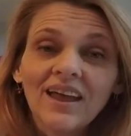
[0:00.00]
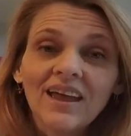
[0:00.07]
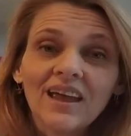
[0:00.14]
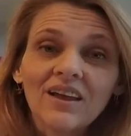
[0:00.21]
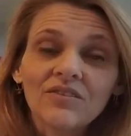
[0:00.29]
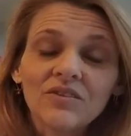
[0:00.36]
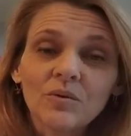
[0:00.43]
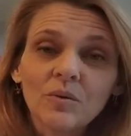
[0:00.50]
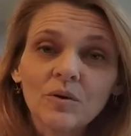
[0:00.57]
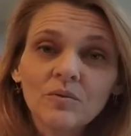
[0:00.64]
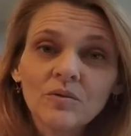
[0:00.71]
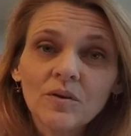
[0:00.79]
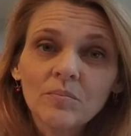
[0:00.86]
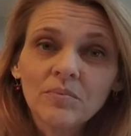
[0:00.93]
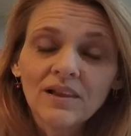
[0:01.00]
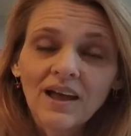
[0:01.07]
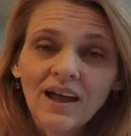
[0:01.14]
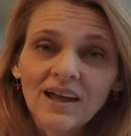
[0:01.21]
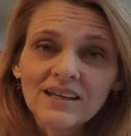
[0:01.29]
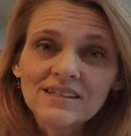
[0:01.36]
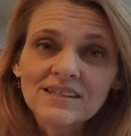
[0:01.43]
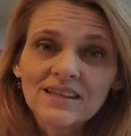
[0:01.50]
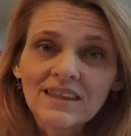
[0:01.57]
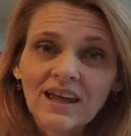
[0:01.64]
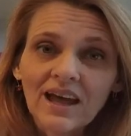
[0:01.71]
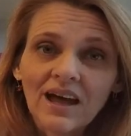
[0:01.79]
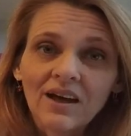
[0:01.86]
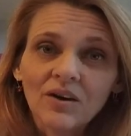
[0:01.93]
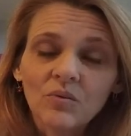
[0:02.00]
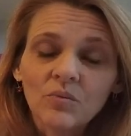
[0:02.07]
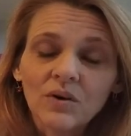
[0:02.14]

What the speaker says: If you will reply to that